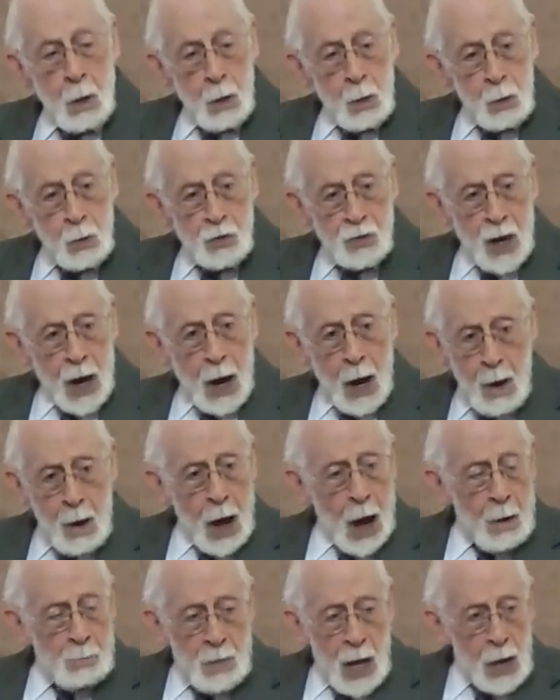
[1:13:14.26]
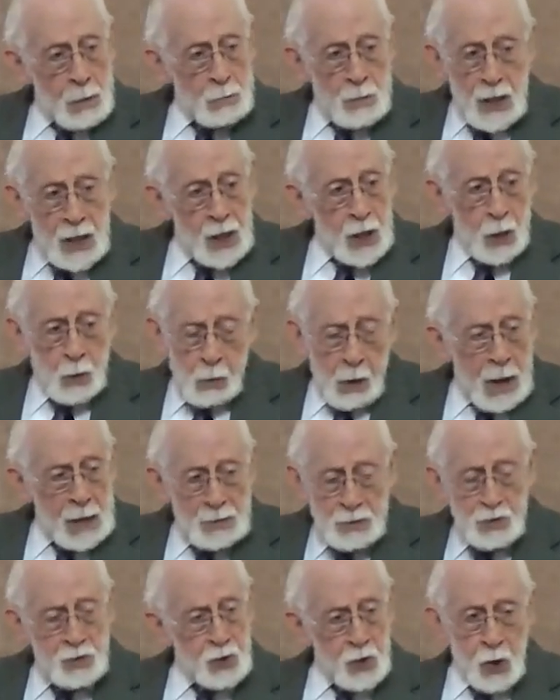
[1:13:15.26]
You say, I'm not really
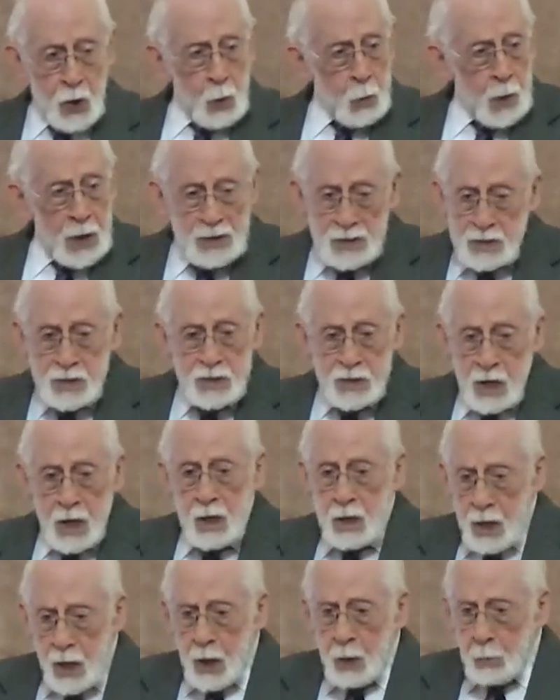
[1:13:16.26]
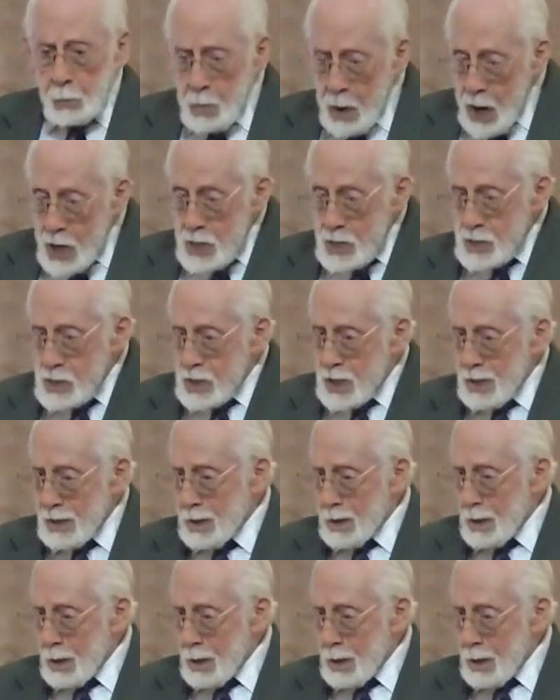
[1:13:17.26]
quite sure what's meant